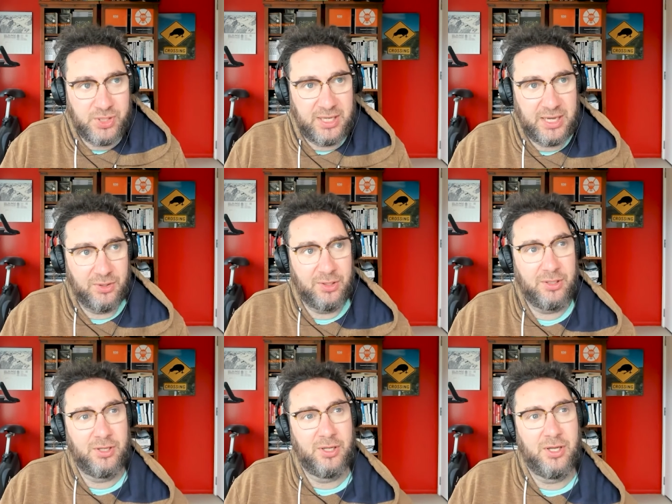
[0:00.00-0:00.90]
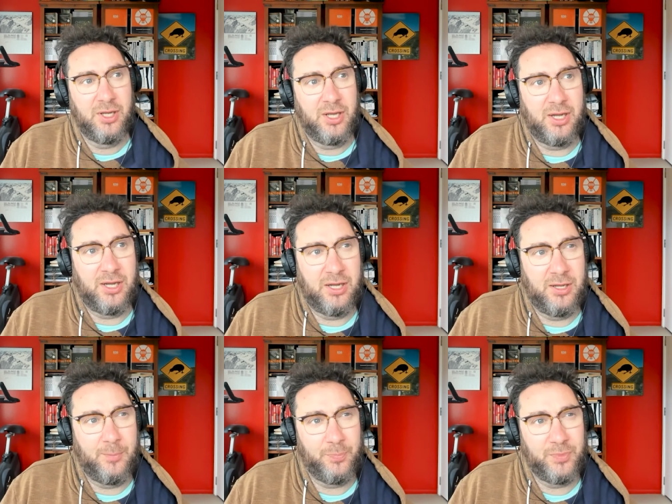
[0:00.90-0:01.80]
together,
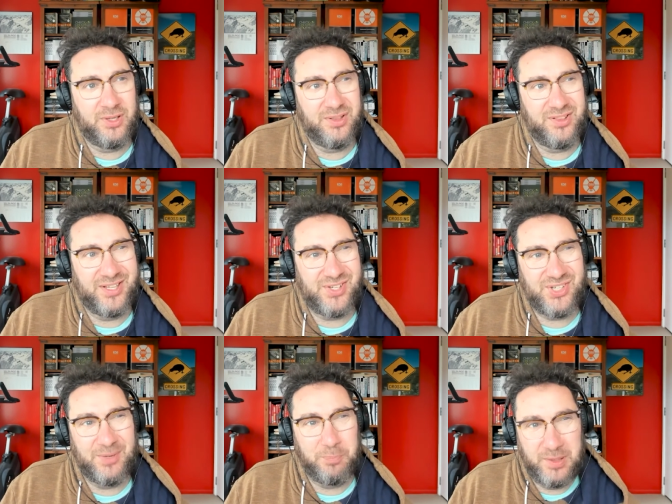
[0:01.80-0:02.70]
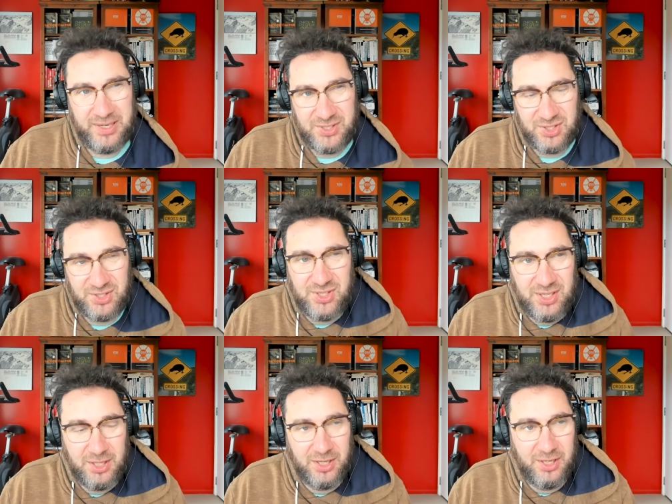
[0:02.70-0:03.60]
there's
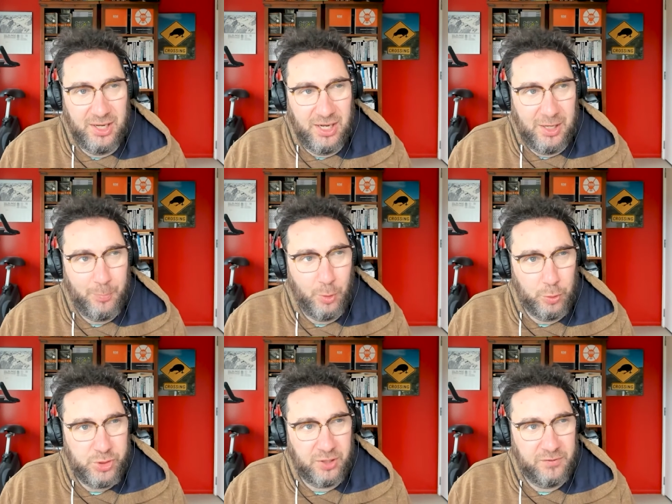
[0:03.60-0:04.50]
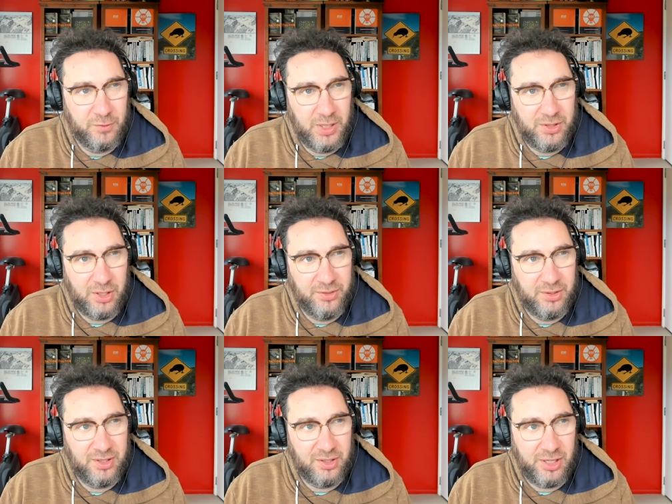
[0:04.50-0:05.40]
simplicity. But also for me, the
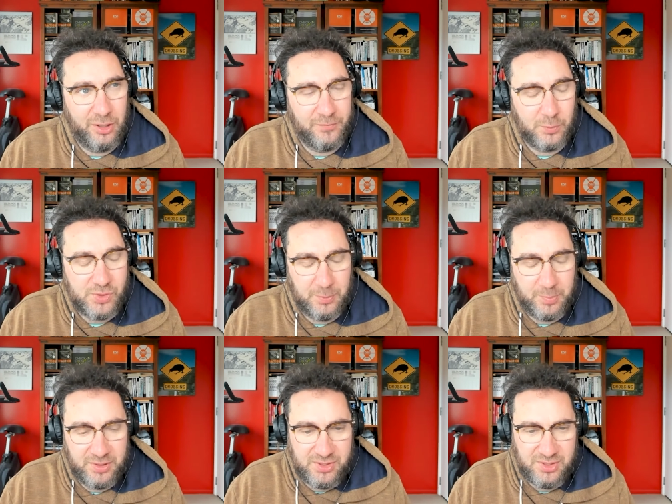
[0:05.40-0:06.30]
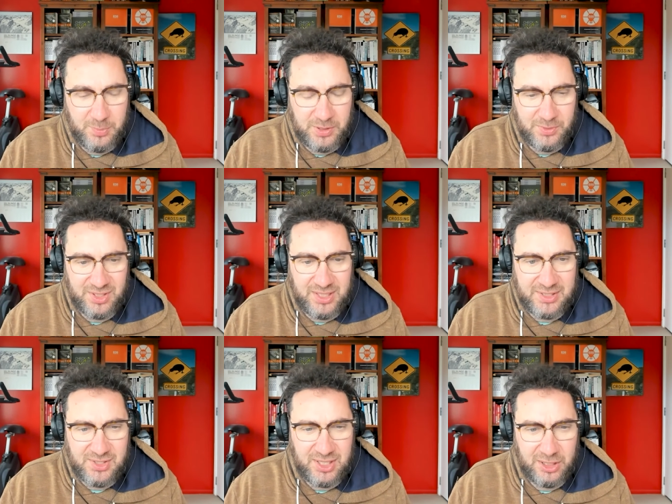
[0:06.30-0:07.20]
thing that I loved was the ability to be able to
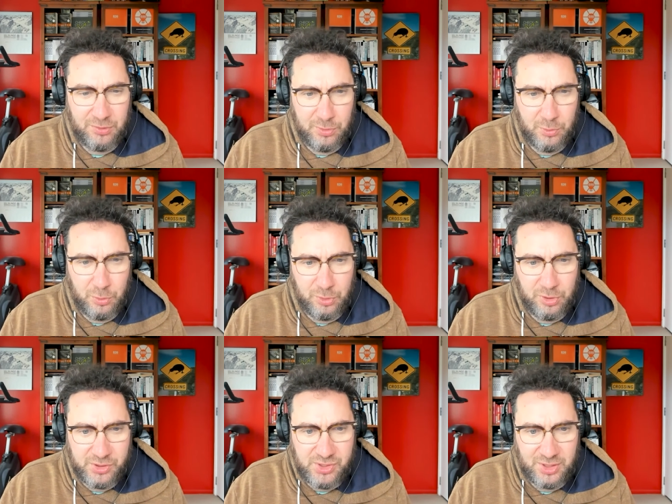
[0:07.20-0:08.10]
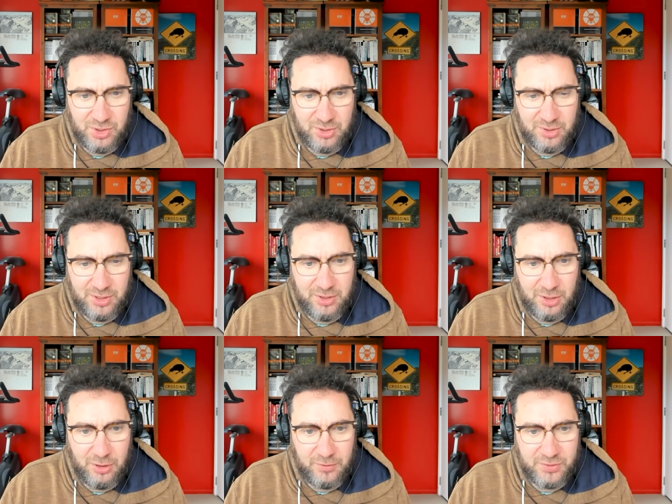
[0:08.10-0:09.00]
cascade through an organization. I think a
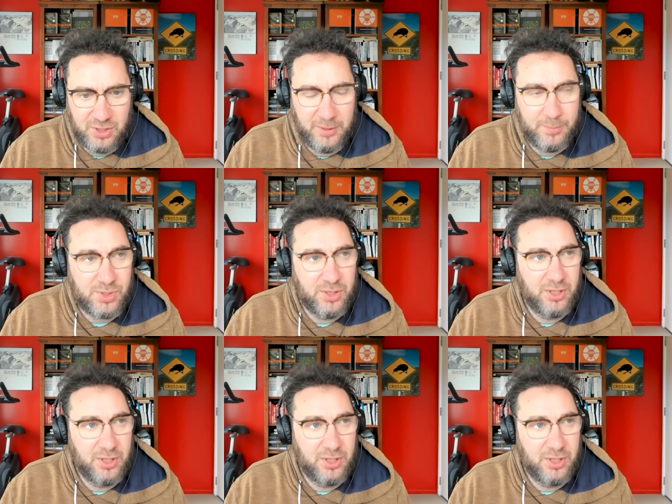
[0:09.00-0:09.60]
lot of times